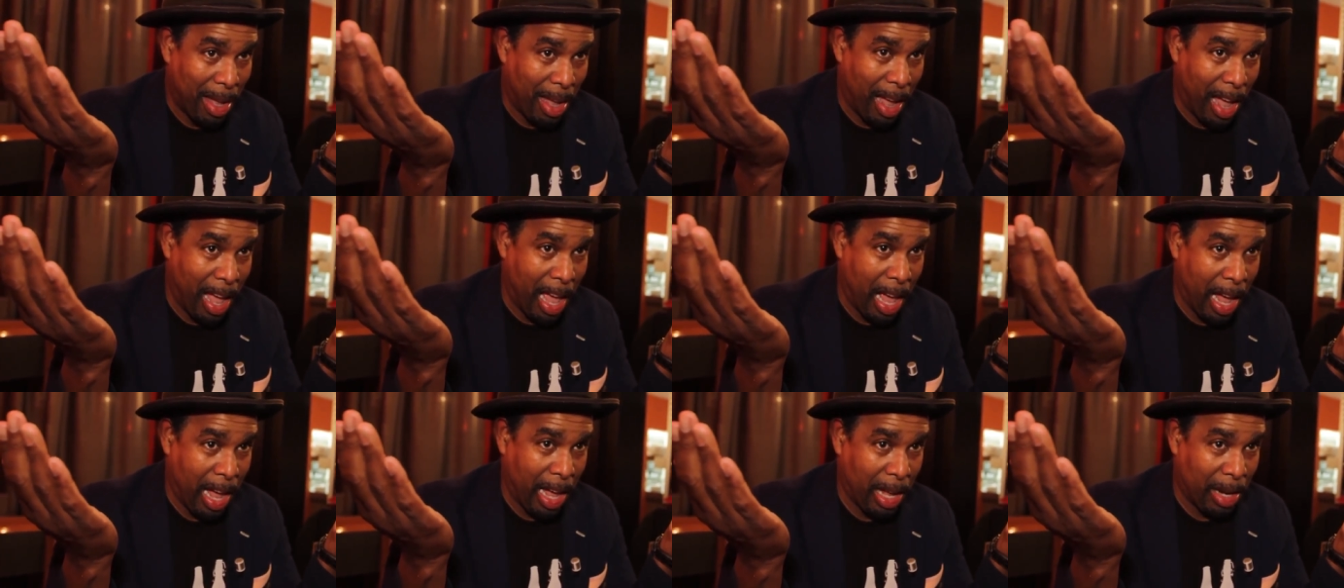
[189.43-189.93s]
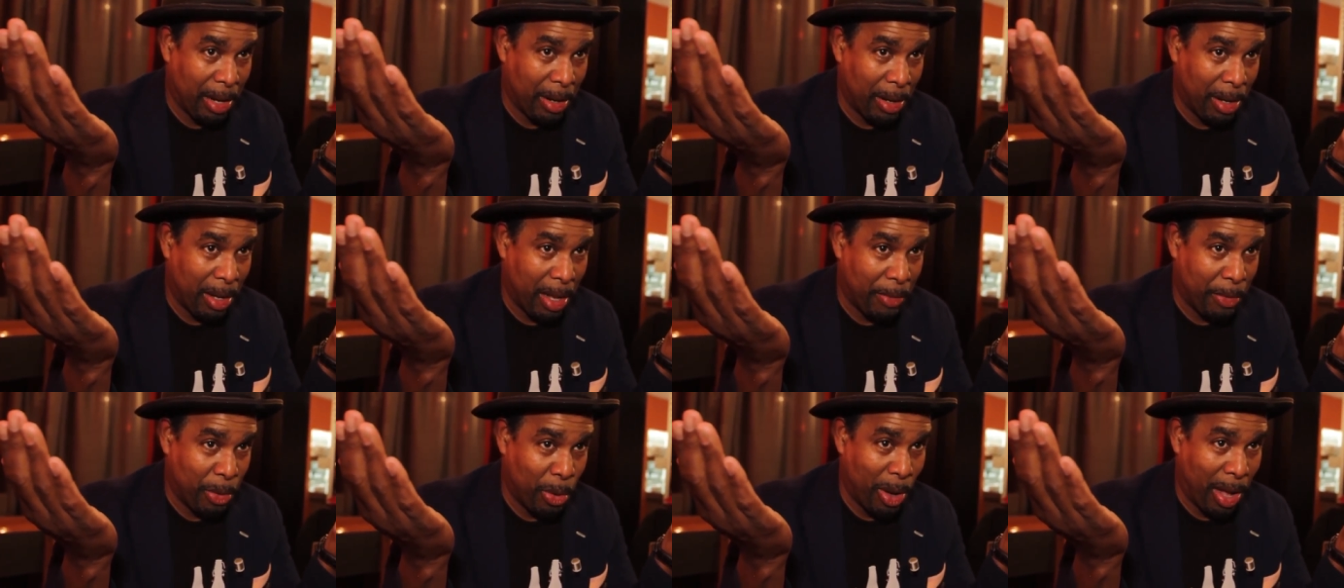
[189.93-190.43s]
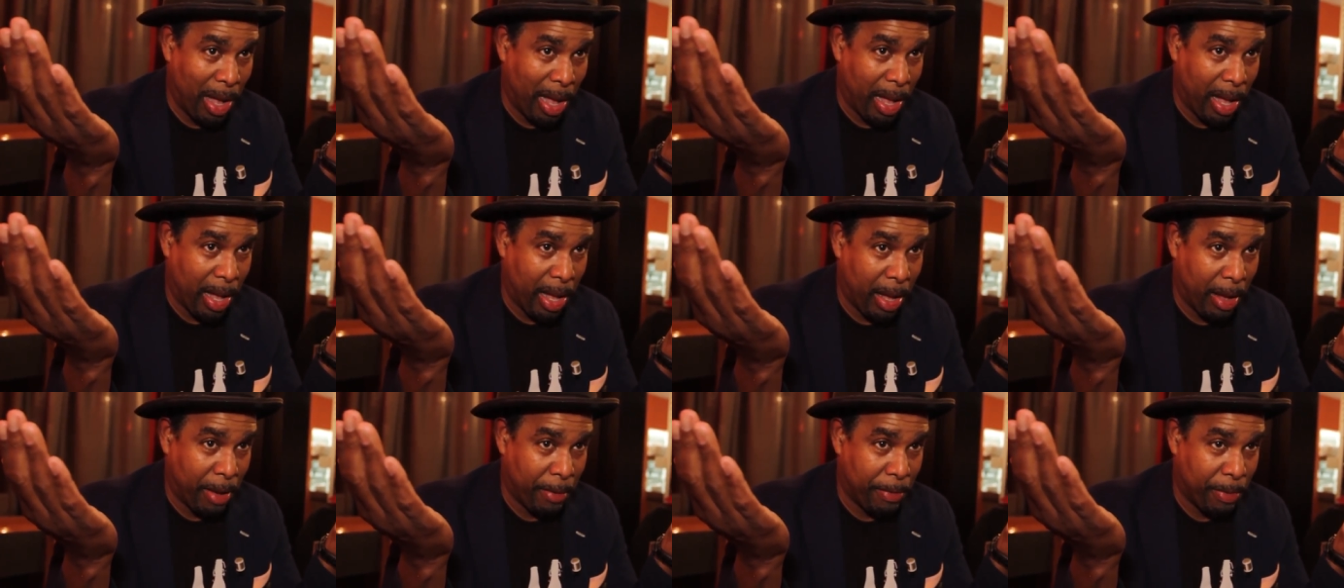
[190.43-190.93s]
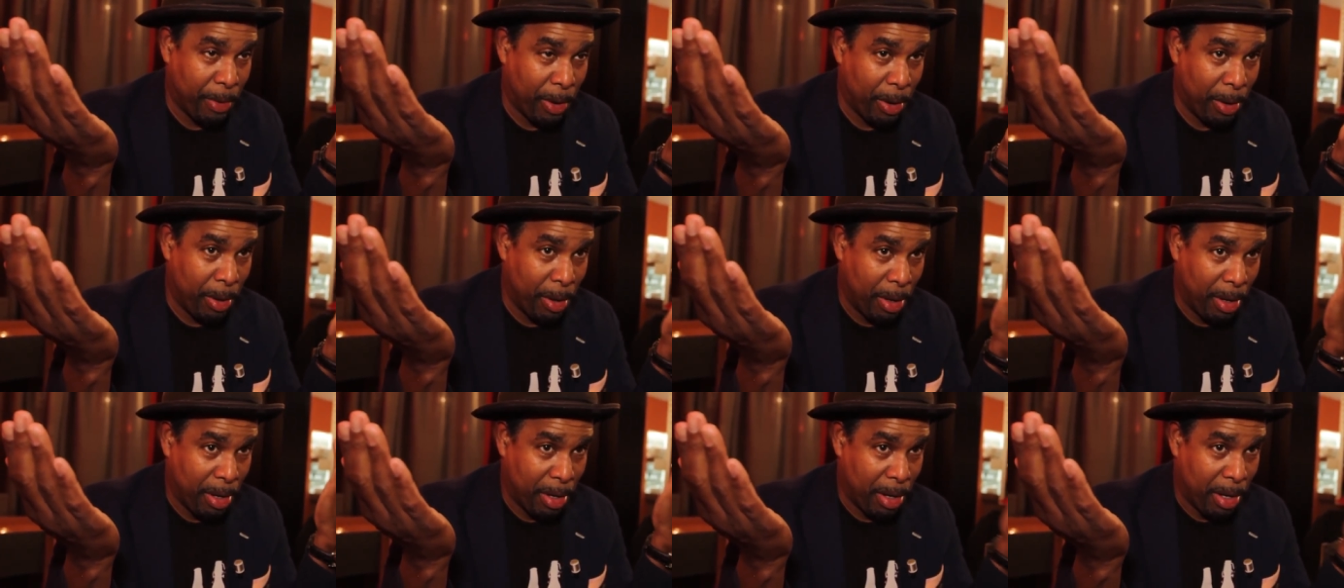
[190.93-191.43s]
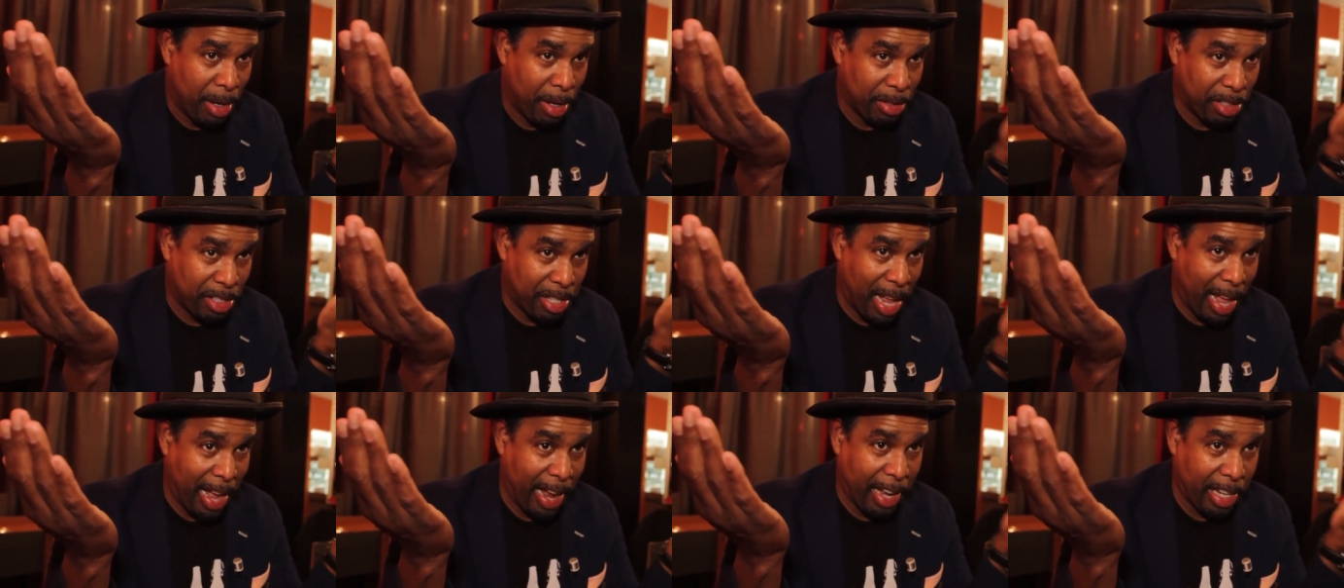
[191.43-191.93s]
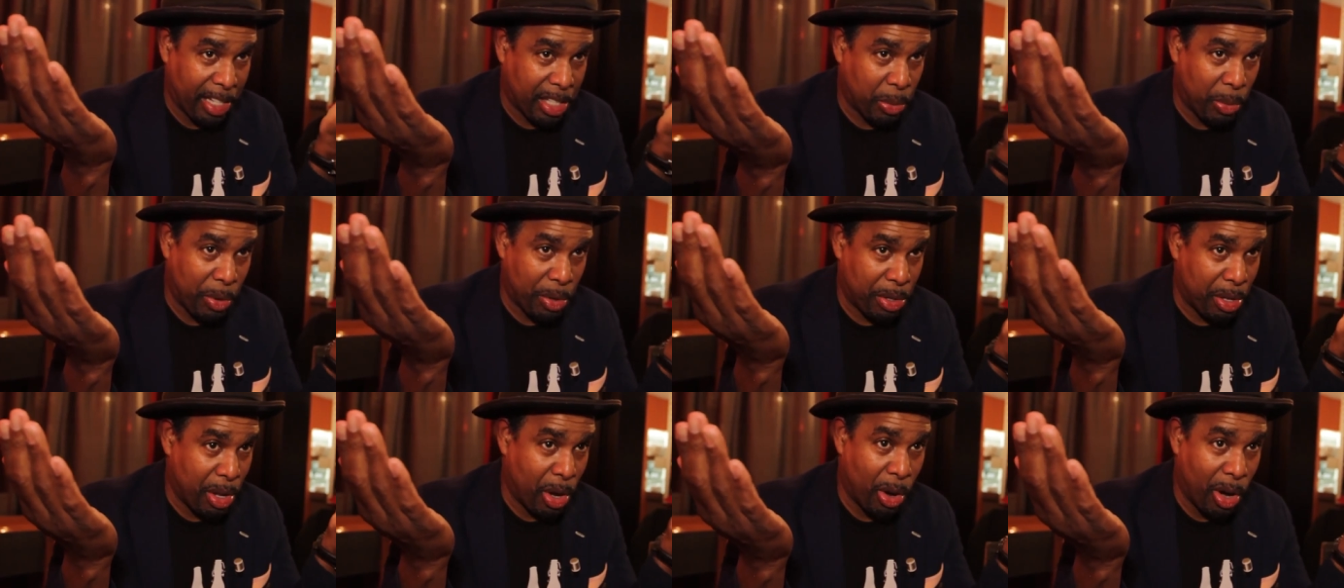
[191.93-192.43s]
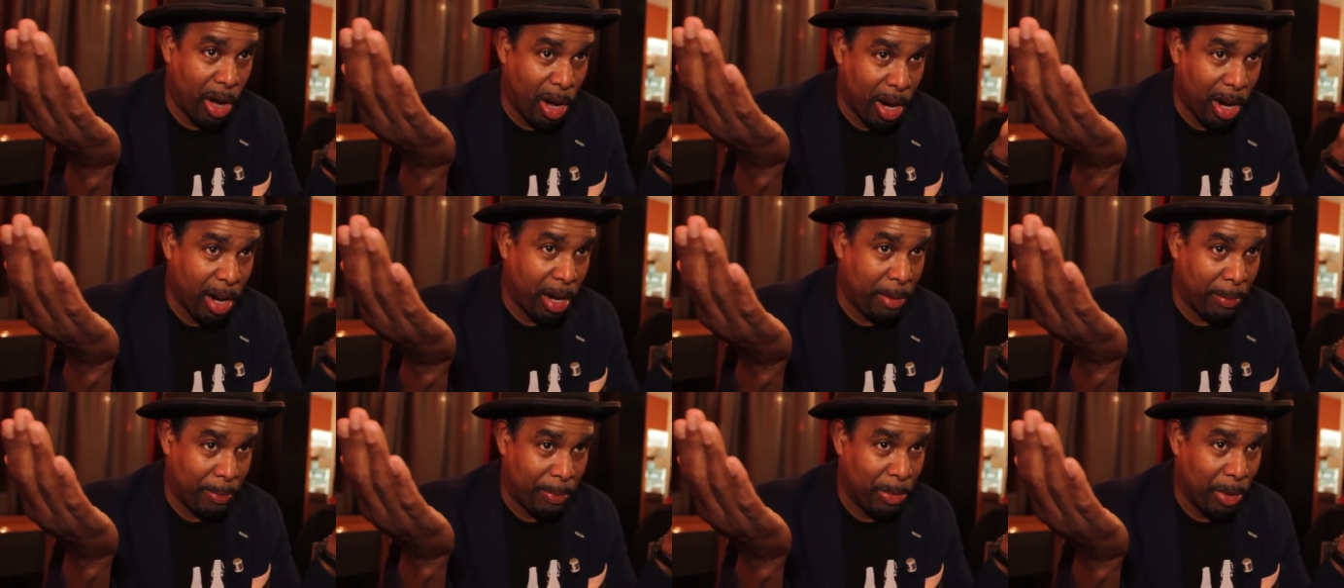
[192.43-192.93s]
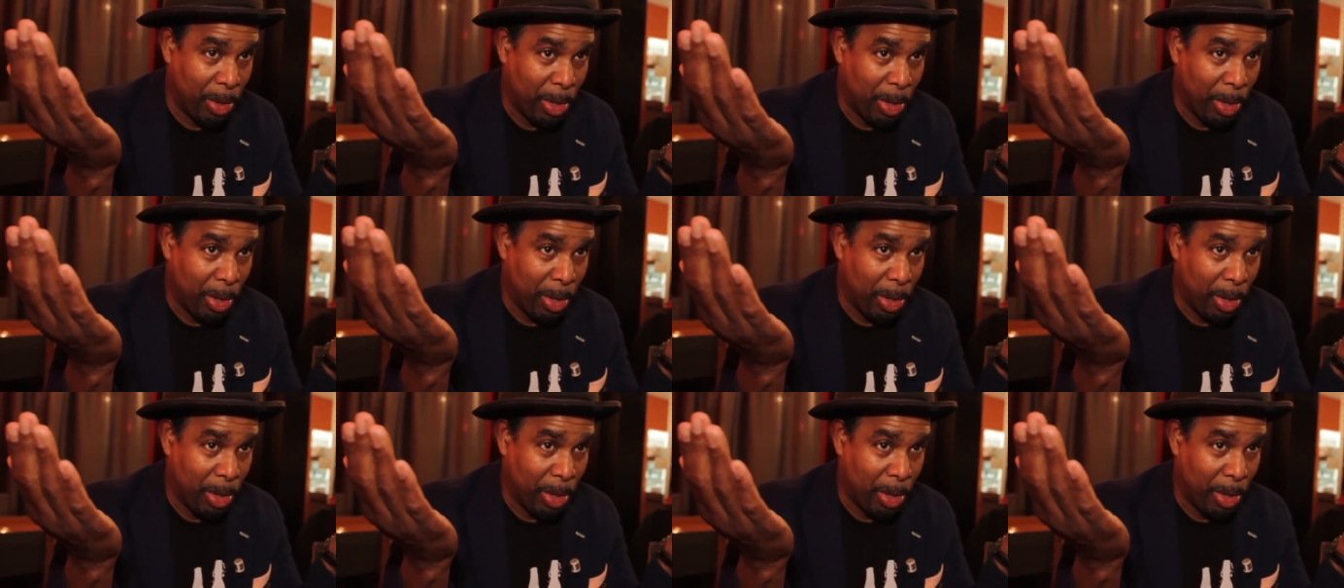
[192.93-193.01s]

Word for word: And if you have science with no art,